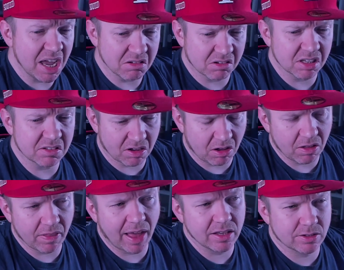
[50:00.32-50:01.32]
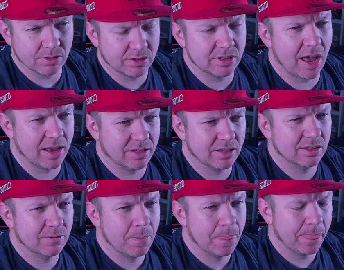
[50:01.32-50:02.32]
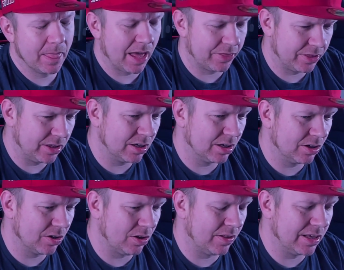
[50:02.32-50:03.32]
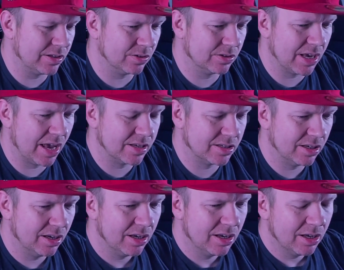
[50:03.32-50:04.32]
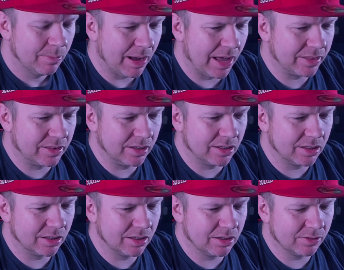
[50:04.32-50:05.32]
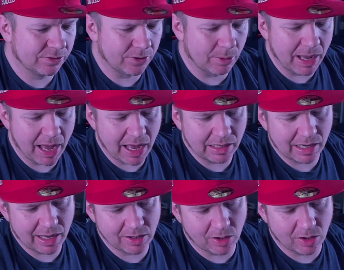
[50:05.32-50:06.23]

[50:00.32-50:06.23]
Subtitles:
you can call that a success. I think you can call that a success. I think from Hardline